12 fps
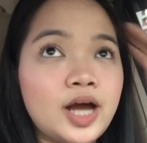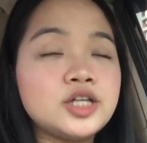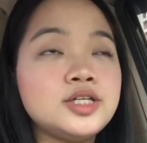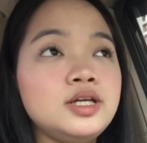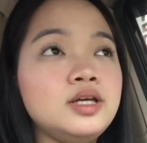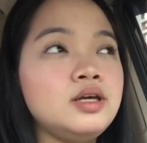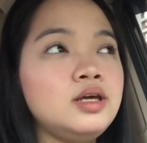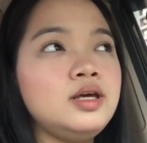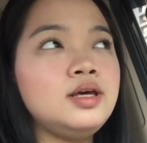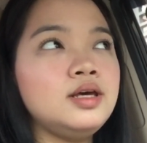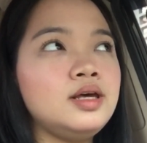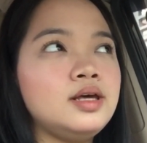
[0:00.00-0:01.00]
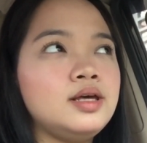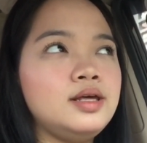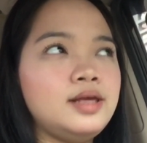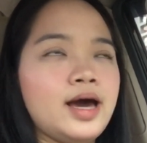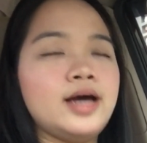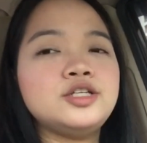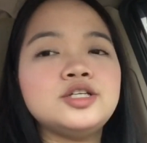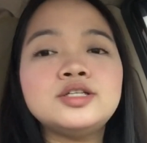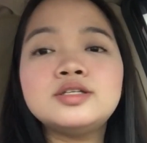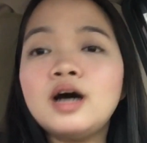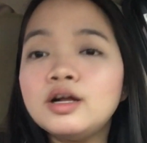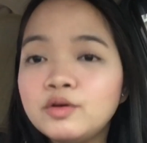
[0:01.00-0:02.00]
Actually, yeah, I
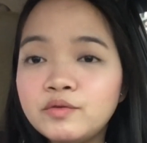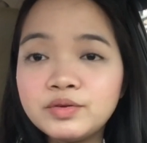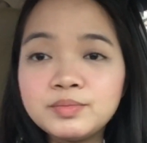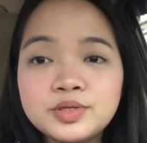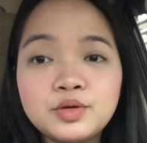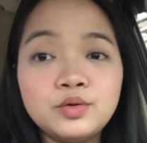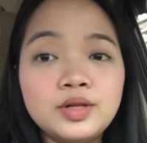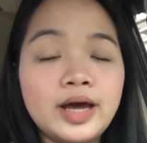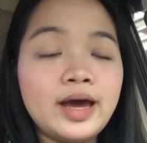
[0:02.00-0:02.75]
just got home from school.